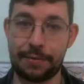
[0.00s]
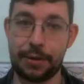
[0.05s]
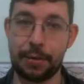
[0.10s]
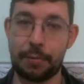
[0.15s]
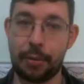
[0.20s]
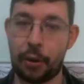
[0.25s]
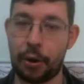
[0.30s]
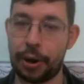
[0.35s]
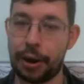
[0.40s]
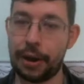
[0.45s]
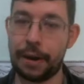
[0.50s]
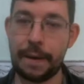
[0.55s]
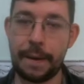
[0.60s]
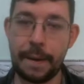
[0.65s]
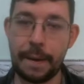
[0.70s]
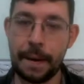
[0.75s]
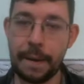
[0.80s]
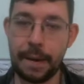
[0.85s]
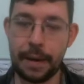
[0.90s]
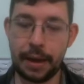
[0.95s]
the board.
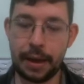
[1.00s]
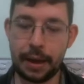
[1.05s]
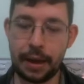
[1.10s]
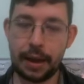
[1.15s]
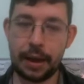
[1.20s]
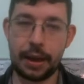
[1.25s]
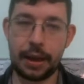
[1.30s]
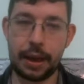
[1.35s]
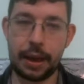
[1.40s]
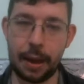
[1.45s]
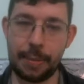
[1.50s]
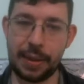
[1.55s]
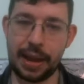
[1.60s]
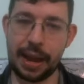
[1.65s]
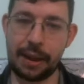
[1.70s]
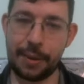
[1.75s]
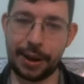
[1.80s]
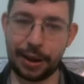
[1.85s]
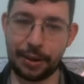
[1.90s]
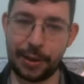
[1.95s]
But yeah,
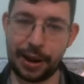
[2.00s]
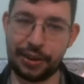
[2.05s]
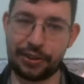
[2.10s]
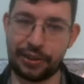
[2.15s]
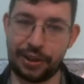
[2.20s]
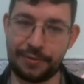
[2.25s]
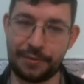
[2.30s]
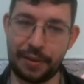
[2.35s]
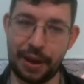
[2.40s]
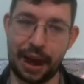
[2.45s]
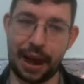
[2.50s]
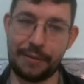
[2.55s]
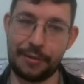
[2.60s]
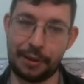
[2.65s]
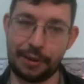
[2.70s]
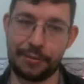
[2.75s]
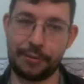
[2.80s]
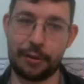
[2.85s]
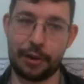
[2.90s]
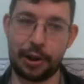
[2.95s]
he went Queen G5,
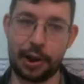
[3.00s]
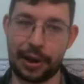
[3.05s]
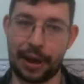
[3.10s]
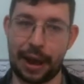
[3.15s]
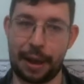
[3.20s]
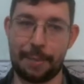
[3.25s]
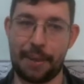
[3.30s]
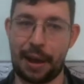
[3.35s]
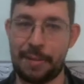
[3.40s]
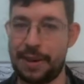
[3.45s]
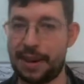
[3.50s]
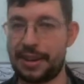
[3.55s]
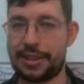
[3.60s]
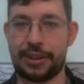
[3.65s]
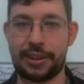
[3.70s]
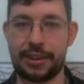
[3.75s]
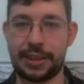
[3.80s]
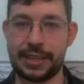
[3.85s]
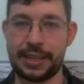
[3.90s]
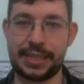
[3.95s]
he thought, okay, maybe he's
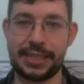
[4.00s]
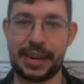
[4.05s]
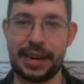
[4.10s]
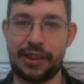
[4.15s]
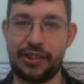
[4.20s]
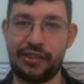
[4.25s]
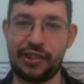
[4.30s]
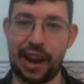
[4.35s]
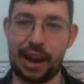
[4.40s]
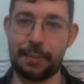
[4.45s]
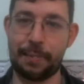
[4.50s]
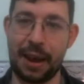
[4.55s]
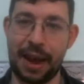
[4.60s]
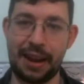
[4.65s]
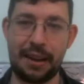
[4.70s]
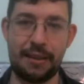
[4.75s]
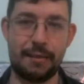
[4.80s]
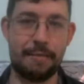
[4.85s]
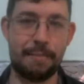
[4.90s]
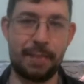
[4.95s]
not going to see the
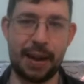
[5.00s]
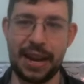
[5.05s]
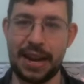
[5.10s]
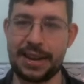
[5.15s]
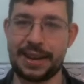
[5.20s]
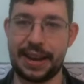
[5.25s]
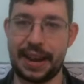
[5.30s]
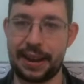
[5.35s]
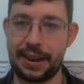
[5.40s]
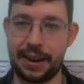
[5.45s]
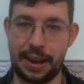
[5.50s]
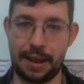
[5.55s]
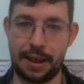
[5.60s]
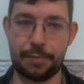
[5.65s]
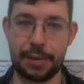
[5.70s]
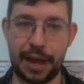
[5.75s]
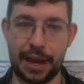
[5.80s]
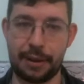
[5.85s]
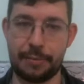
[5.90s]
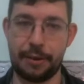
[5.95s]
checkmate, but he did. He
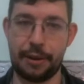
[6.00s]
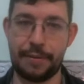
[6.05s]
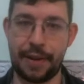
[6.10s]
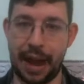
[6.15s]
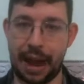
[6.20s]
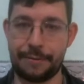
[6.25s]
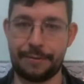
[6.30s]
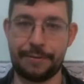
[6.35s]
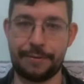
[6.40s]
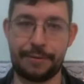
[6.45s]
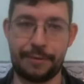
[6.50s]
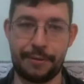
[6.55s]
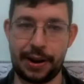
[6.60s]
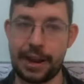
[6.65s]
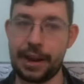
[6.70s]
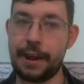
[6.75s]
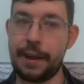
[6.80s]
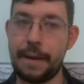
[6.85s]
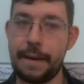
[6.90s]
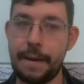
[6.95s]
played the move
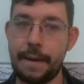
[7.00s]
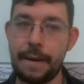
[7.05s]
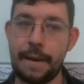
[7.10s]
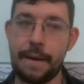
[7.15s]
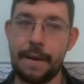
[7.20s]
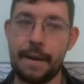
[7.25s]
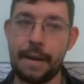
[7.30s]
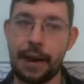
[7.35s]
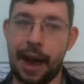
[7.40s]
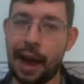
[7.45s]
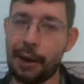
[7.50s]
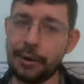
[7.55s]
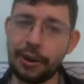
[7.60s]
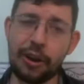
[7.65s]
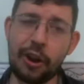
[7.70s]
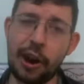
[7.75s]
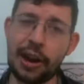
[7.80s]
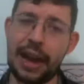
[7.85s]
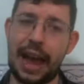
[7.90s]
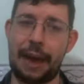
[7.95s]
F3. I would have
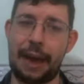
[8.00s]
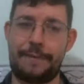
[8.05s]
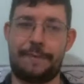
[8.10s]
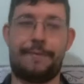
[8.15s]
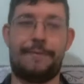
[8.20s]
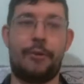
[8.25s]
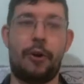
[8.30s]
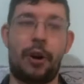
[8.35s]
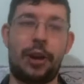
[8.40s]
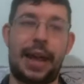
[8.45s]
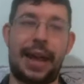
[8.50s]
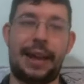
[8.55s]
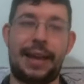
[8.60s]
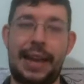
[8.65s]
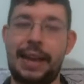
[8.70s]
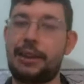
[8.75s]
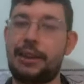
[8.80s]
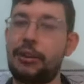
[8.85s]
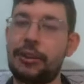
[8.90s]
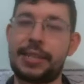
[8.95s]
gone F4,
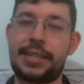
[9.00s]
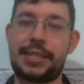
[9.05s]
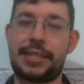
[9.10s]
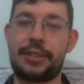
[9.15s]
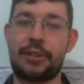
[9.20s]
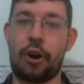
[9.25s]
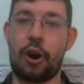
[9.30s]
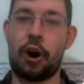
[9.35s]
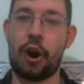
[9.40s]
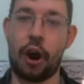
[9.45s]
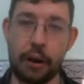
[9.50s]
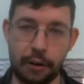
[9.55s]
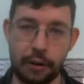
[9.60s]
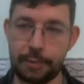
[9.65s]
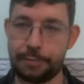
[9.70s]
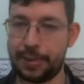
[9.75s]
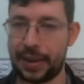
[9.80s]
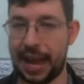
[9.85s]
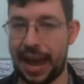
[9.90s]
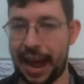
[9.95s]
it looks
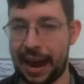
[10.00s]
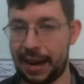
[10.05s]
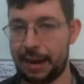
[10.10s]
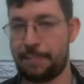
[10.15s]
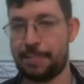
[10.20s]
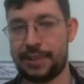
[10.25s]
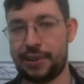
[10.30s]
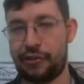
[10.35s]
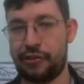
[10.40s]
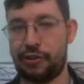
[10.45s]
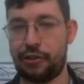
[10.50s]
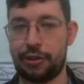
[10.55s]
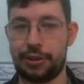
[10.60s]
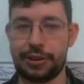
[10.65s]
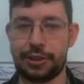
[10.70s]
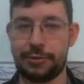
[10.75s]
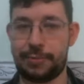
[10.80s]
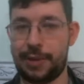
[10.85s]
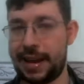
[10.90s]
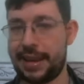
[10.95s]
horribly anti-positional
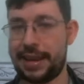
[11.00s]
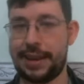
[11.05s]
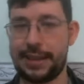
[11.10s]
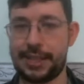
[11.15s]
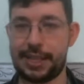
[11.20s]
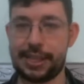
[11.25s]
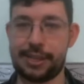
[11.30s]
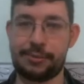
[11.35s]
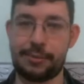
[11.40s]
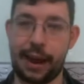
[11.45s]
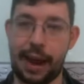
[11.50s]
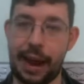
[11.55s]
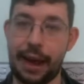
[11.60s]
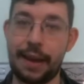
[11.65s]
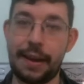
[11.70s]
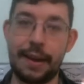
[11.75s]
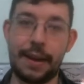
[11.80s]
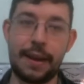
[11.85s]
to weaken this square.